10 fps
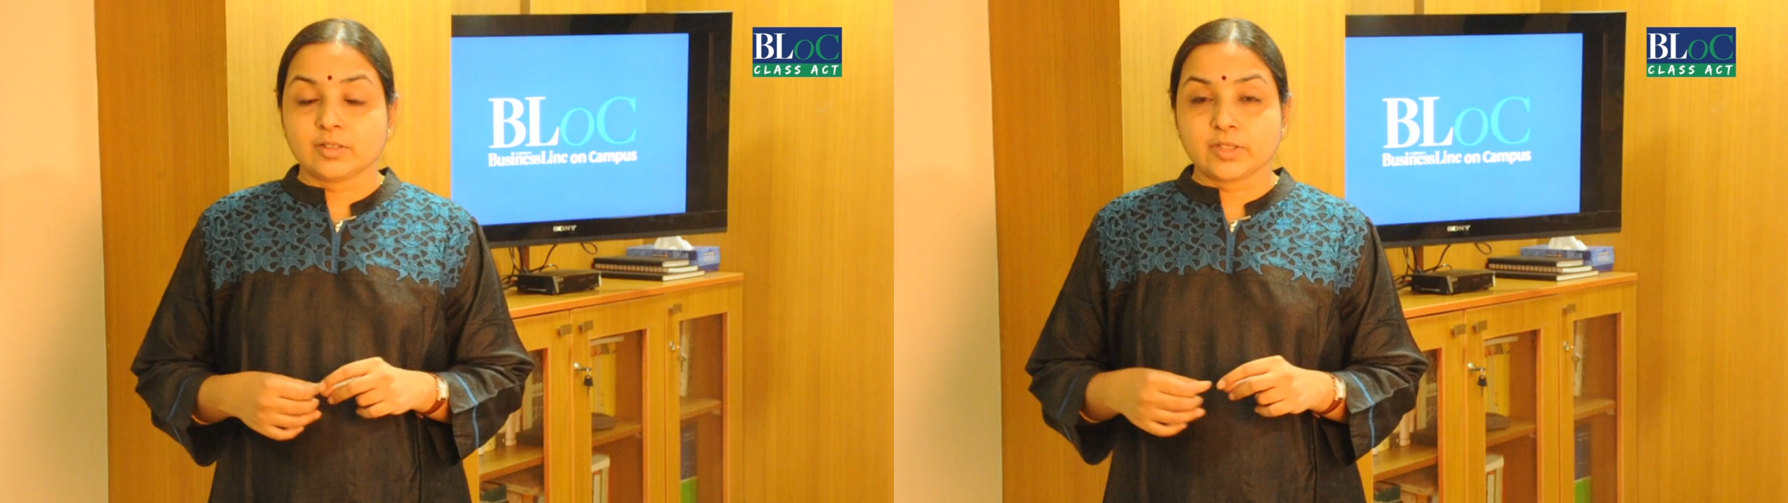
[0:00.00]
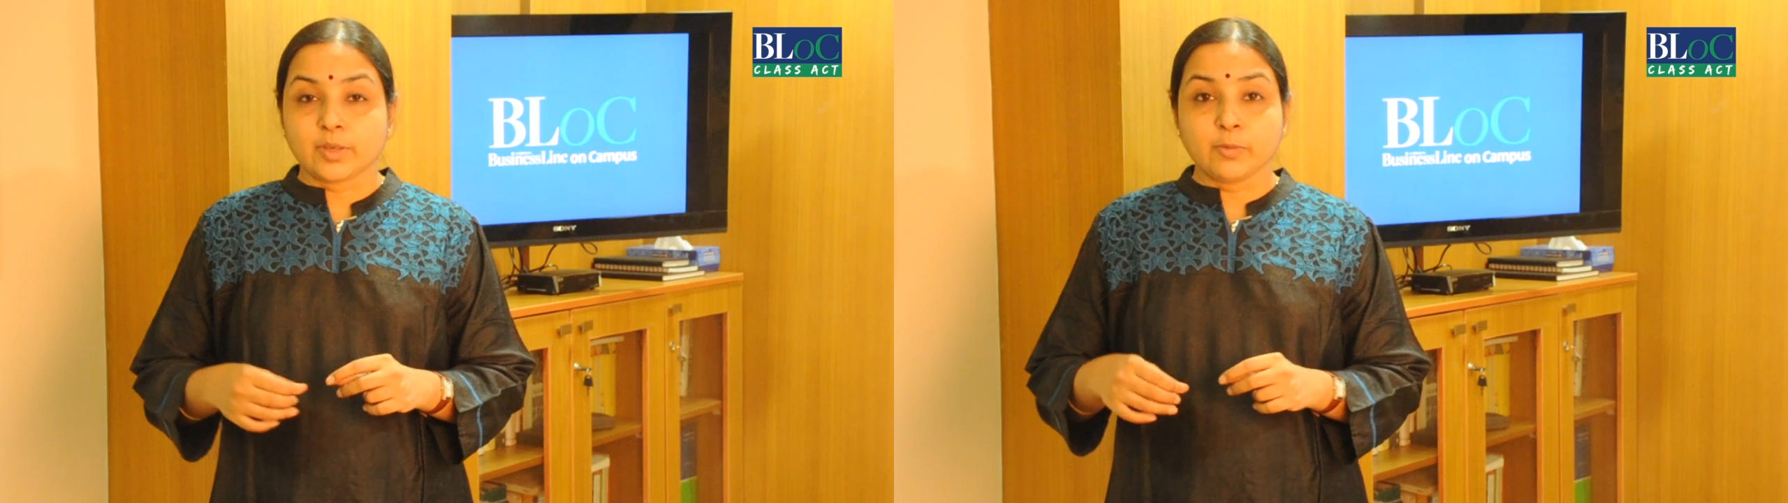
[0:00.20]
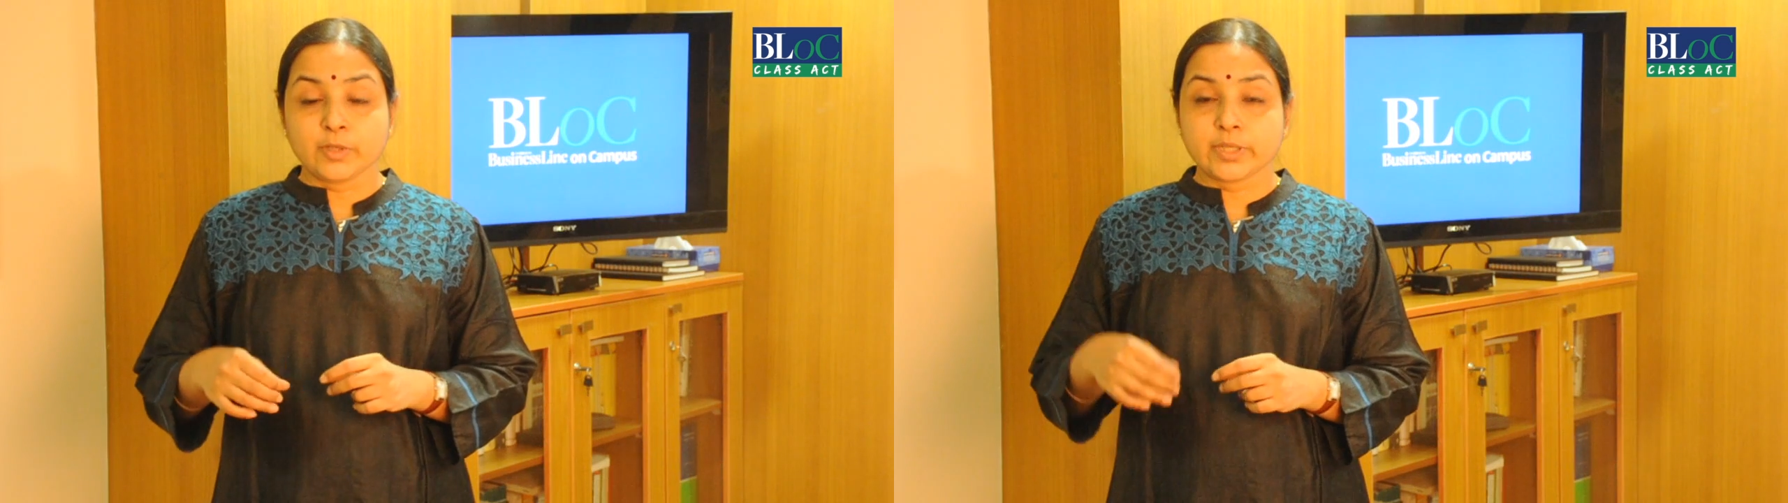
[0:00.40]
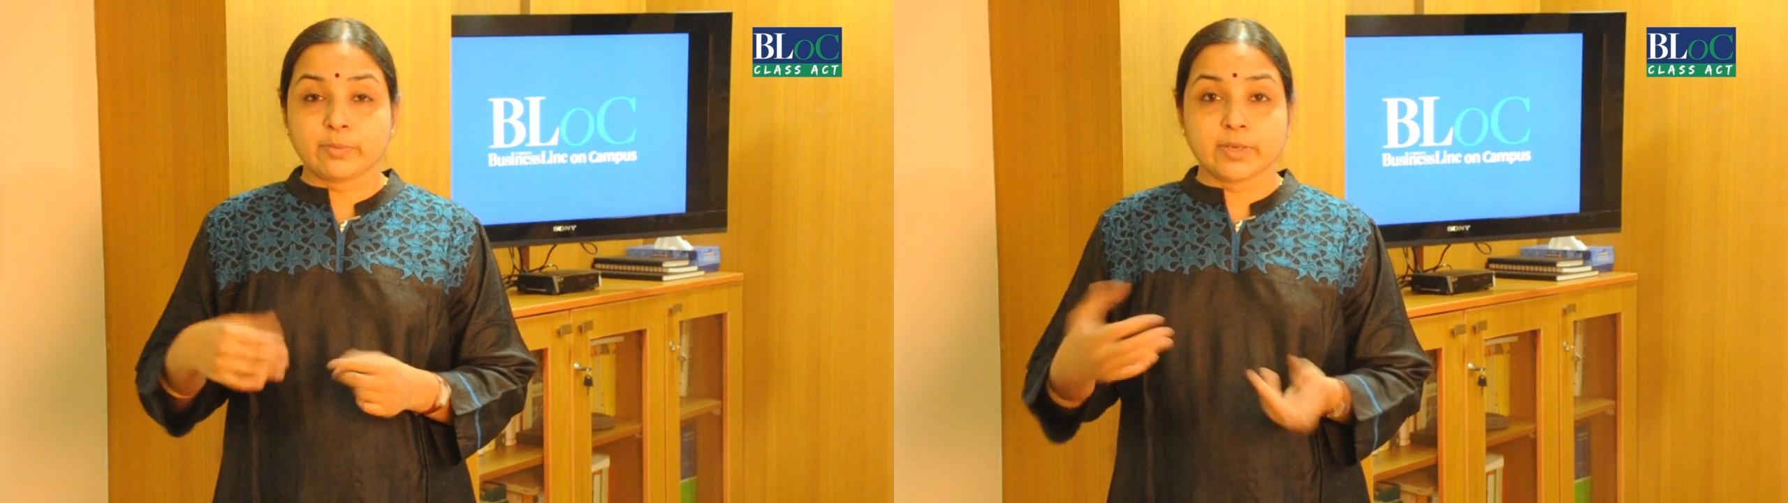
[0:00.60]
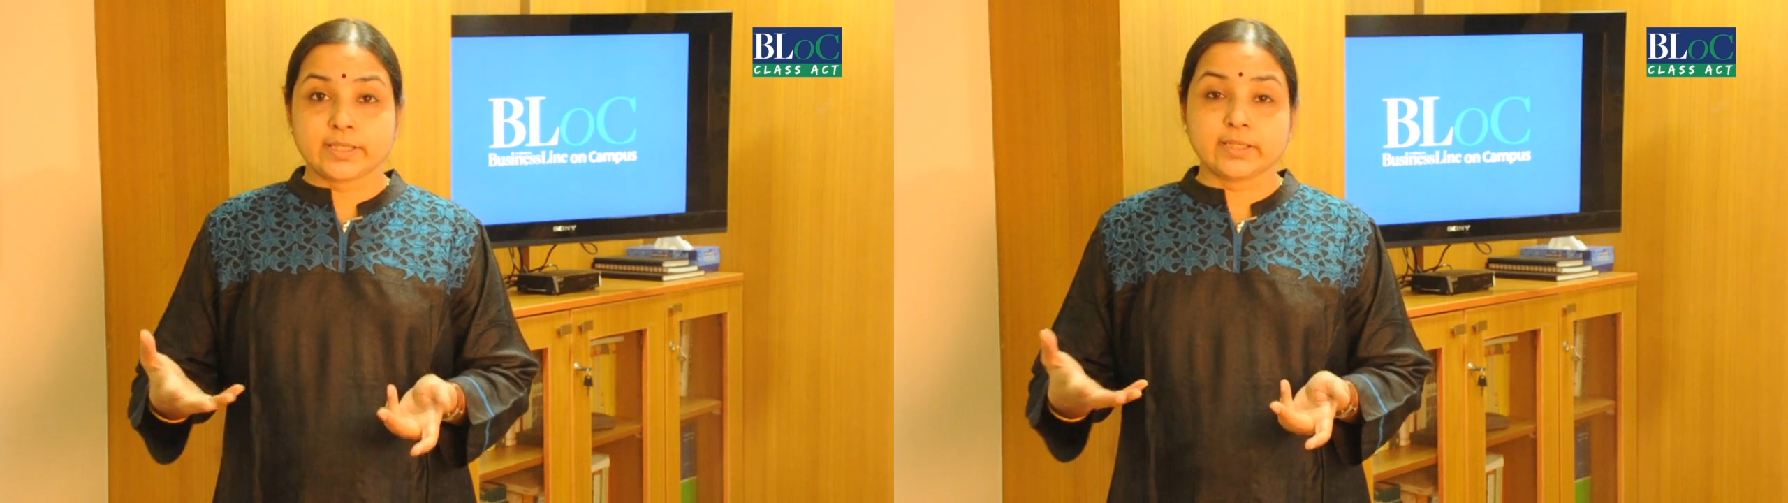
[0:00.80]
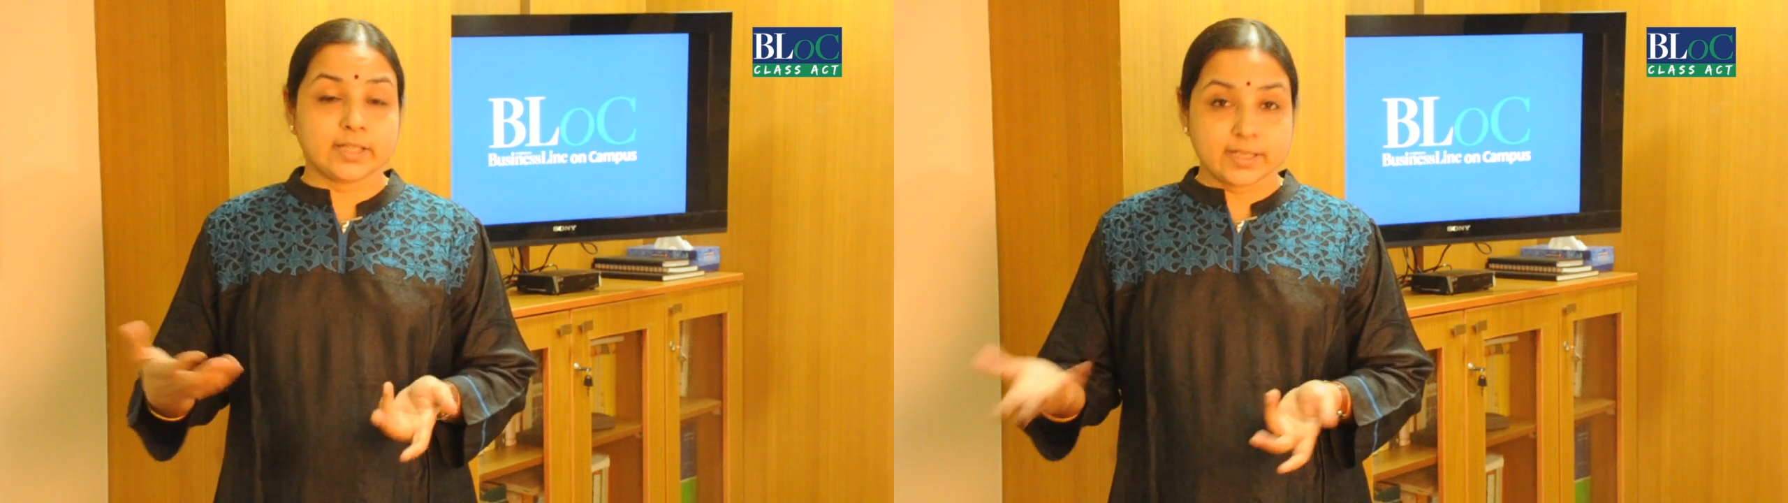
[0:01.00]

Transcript: So suppose a person